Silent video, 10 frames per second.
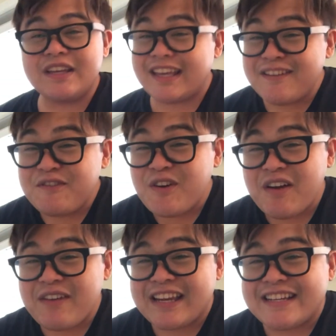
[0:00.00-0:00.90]
If you
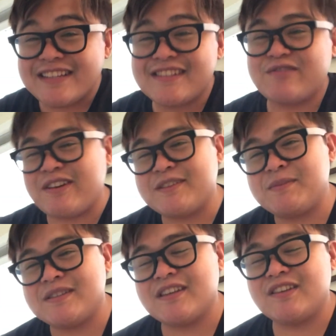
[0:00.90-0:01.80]
have any Disney
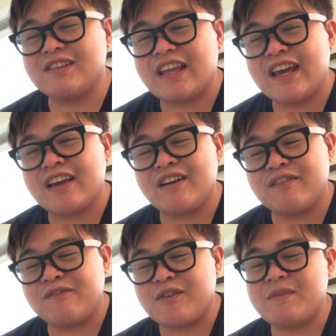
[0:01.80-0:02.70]
recipes that you'd
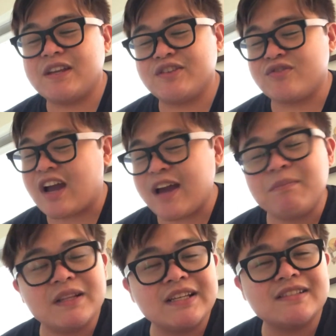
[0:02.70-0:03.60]
like for me to try,
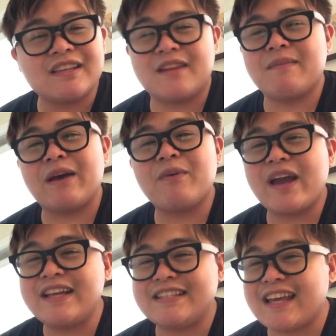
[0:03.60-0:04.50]
please send them my
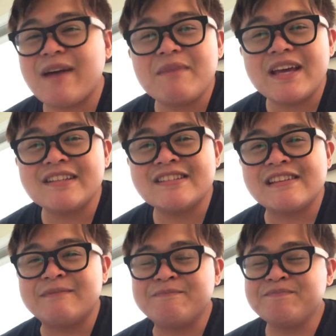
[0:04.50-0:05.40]
way. DM it.
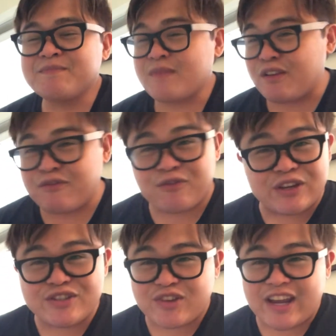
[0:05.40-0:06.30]

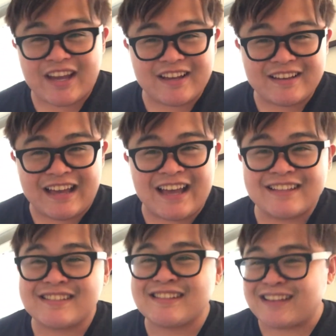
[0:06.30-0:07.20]
Friedrich
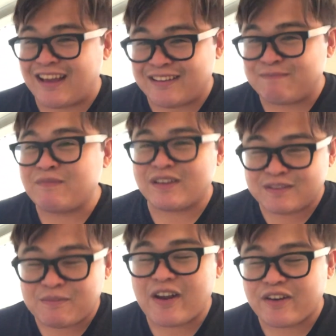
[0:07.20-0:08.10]

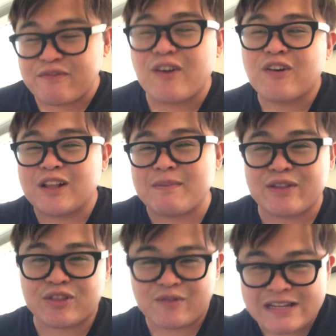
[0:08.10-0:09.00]
is very vocal
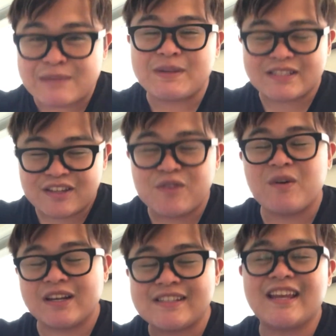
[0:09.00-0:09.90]
about the recipes that you
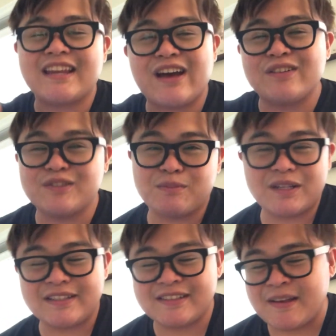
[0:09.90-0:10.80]
want to send out. So
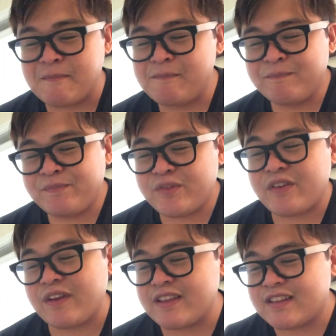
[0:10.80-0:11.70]
please, if you
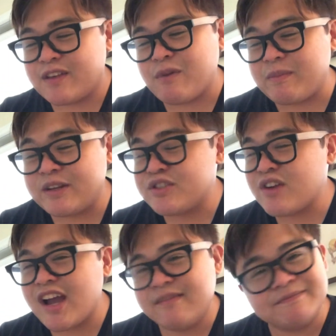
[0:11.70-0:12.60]
have anything you want me to
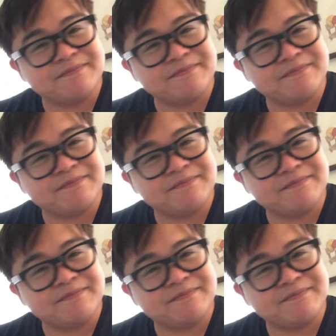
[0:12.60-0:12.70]
try,